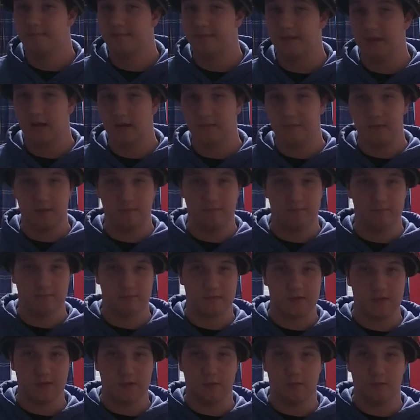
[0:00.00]
Enemy
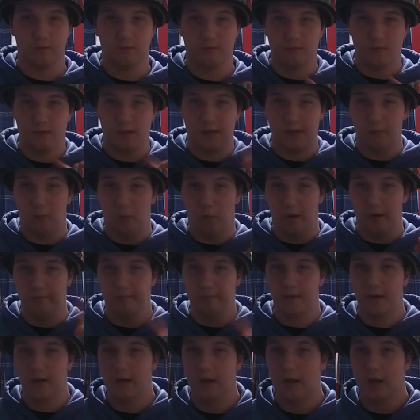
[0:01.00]
2, him 1.
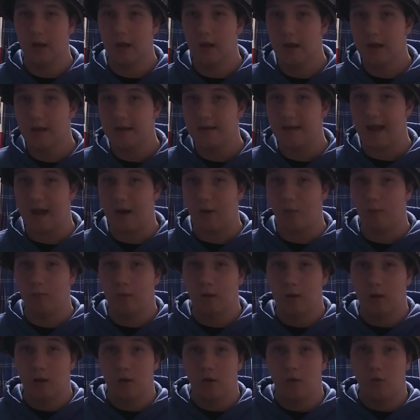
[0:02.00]
Now,
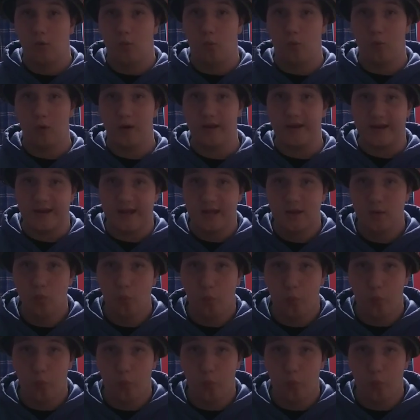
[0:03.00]
when he